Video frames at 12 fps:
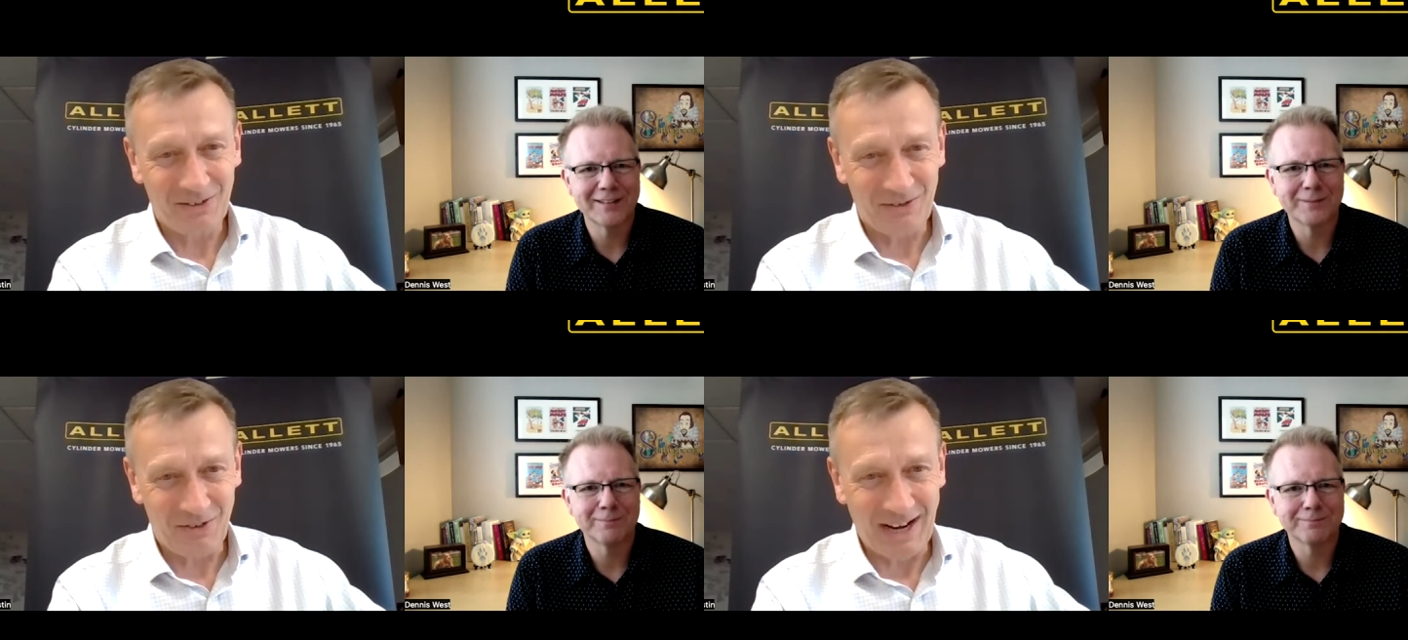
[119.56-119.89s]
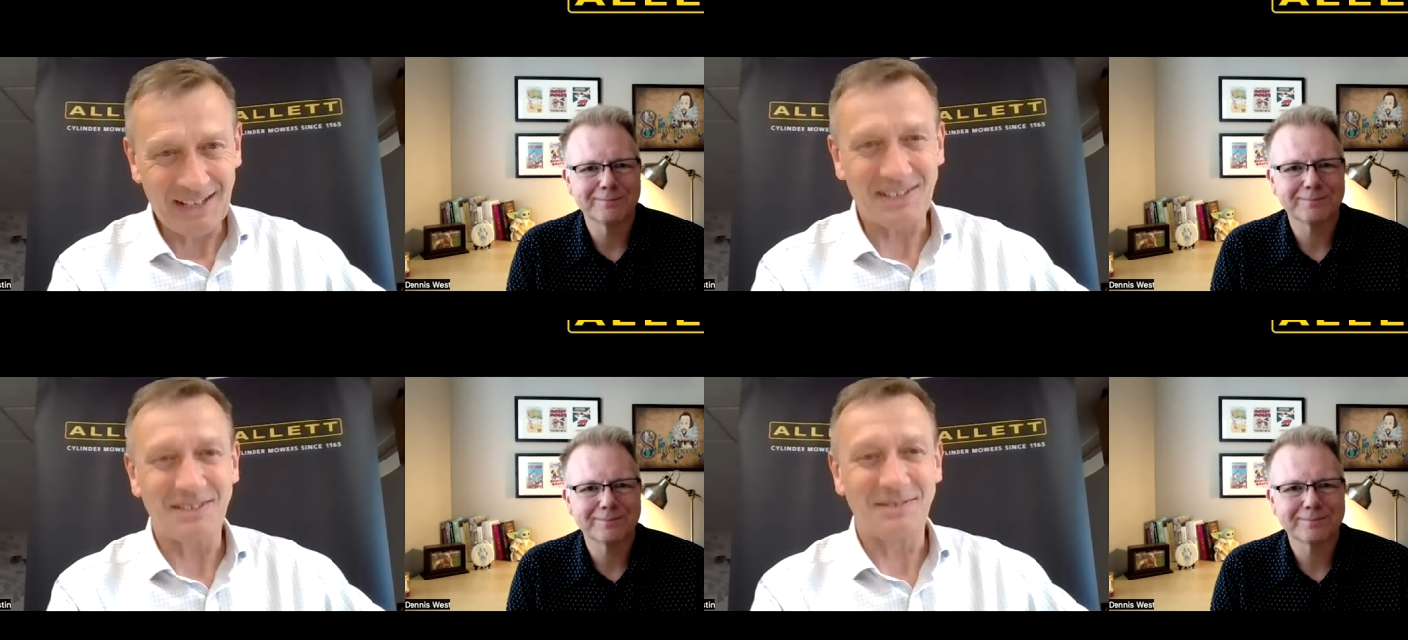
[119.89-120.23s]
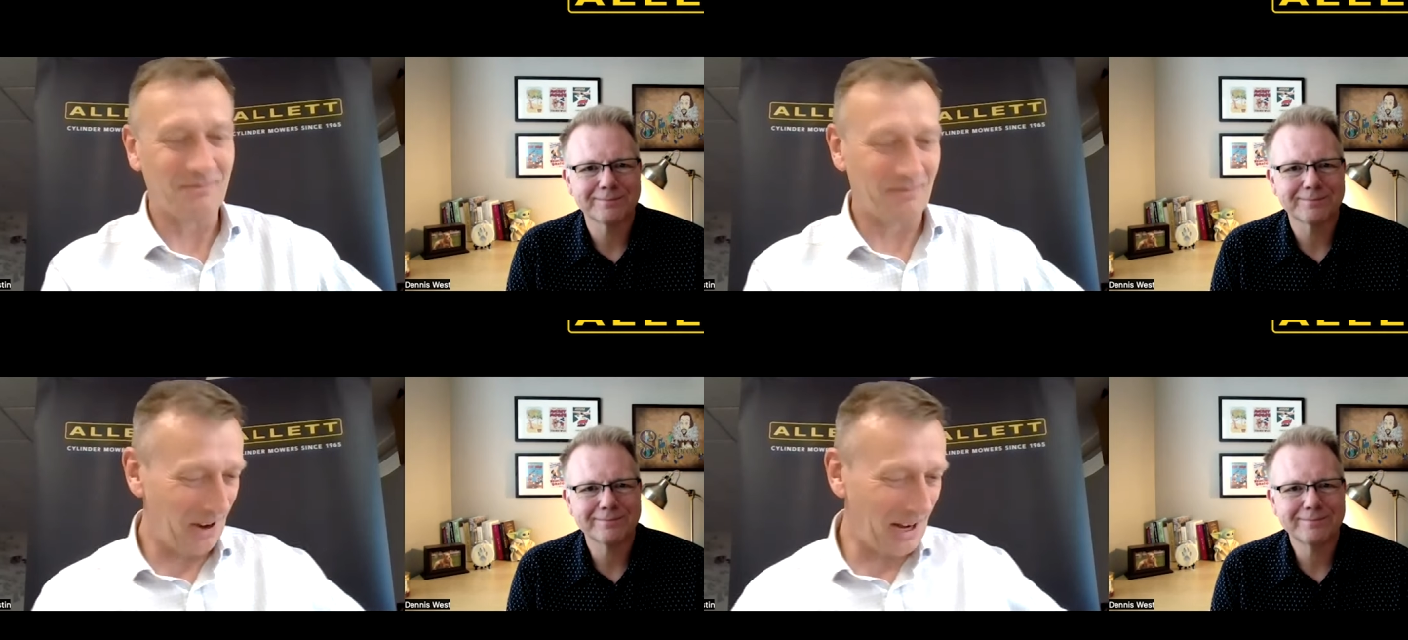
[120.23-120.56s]
Speaker 1: Great,
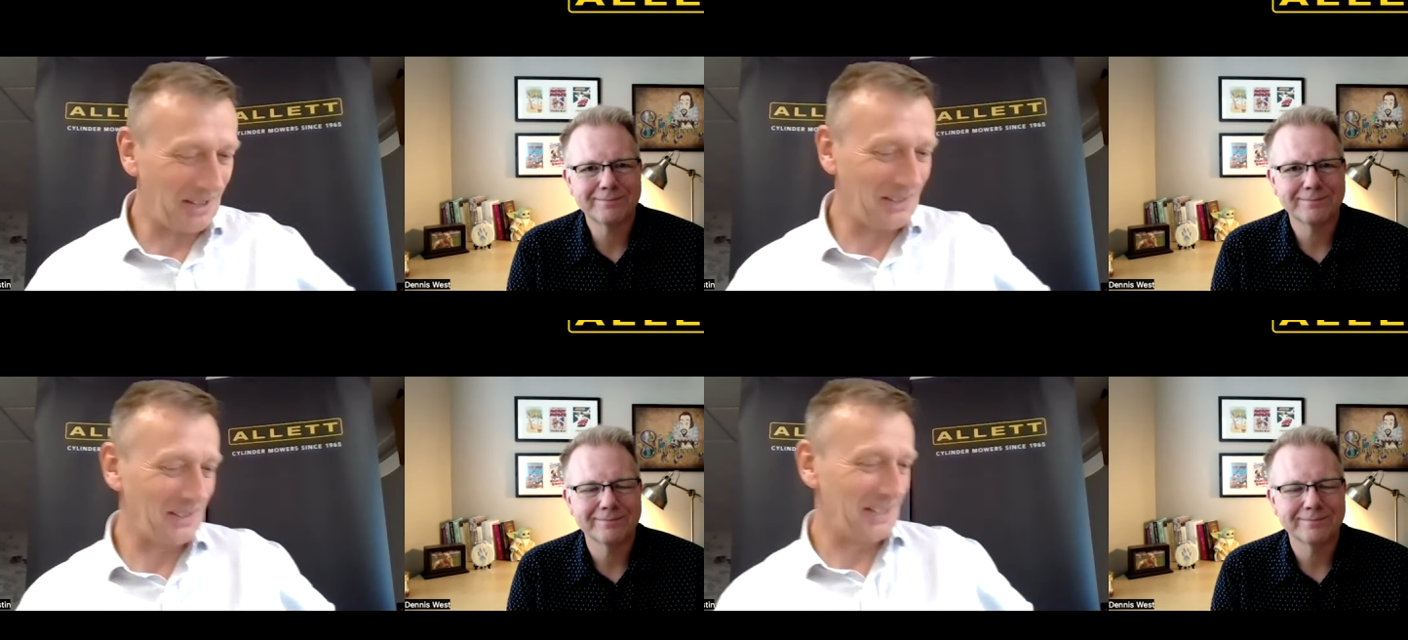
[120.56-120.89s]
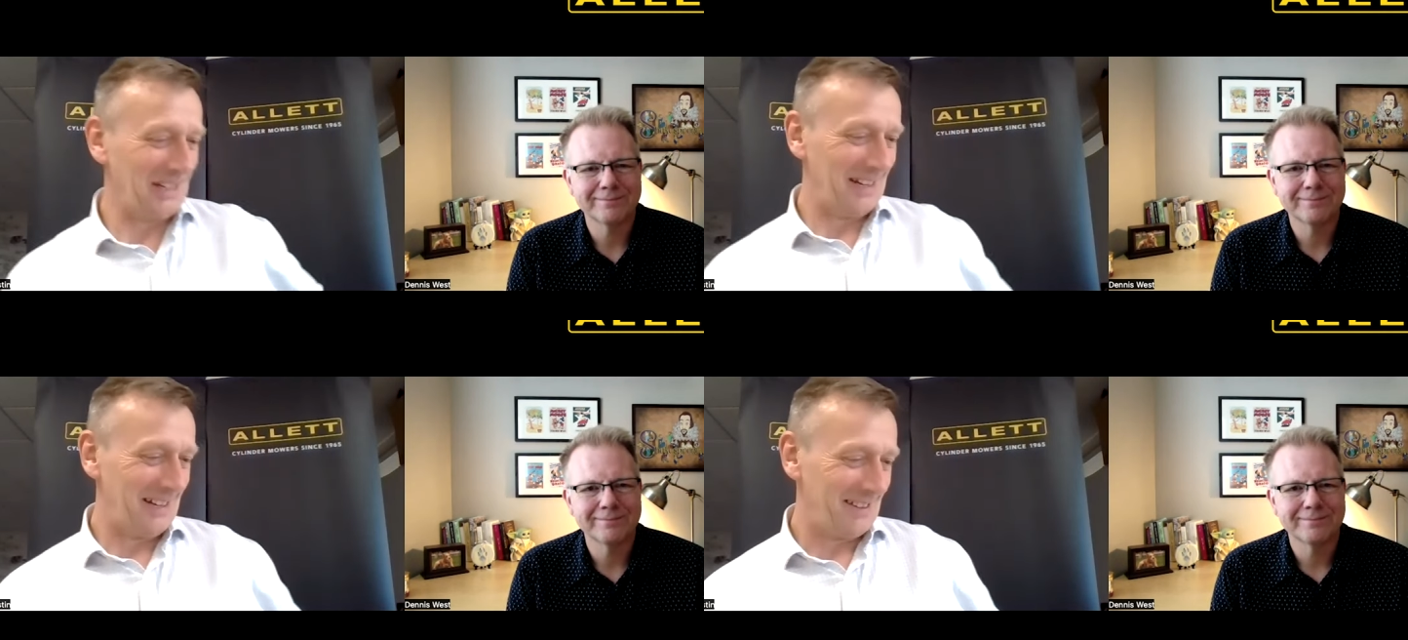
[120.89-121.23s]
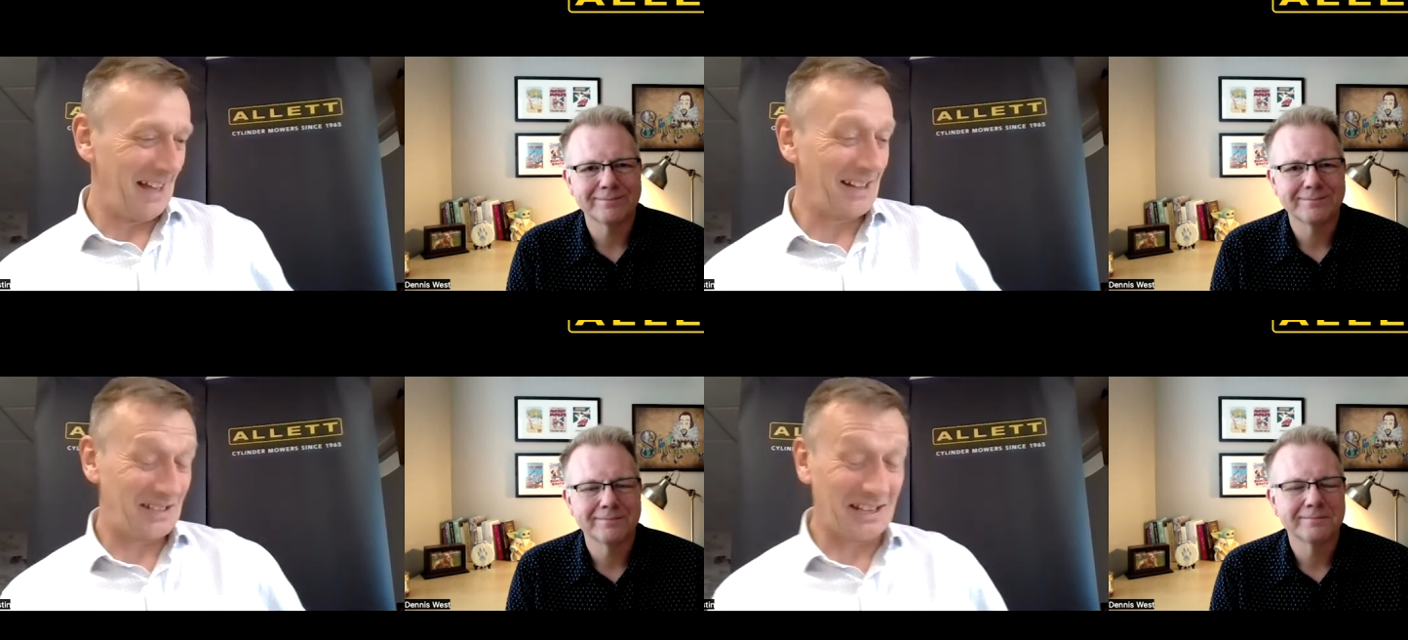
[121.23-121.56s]
great.
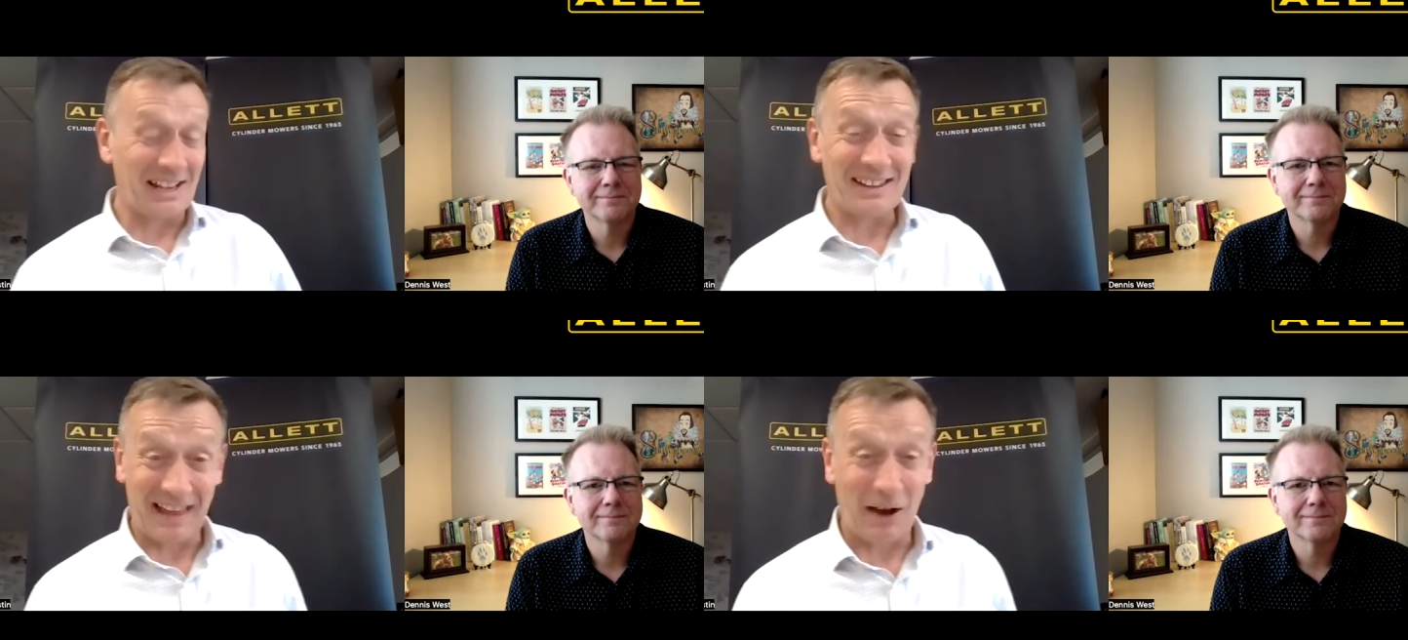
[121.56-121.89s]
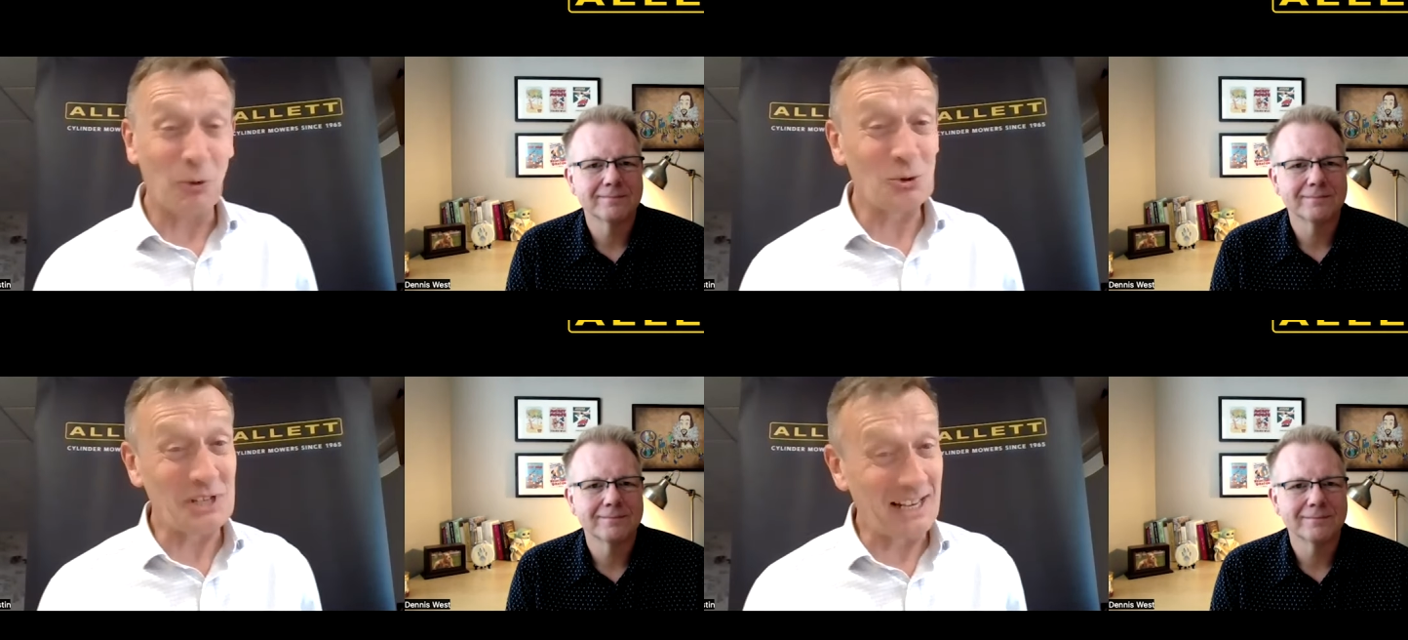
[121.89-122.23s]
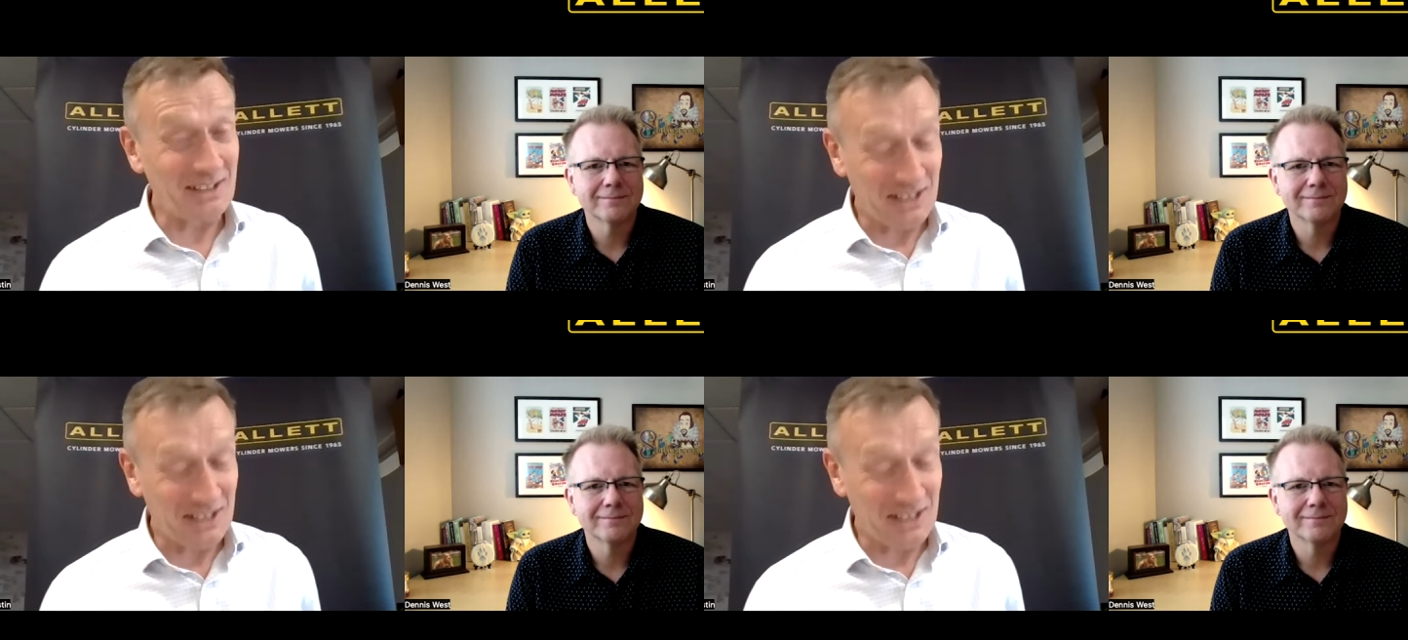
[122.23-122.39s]
That's uh, that all sounds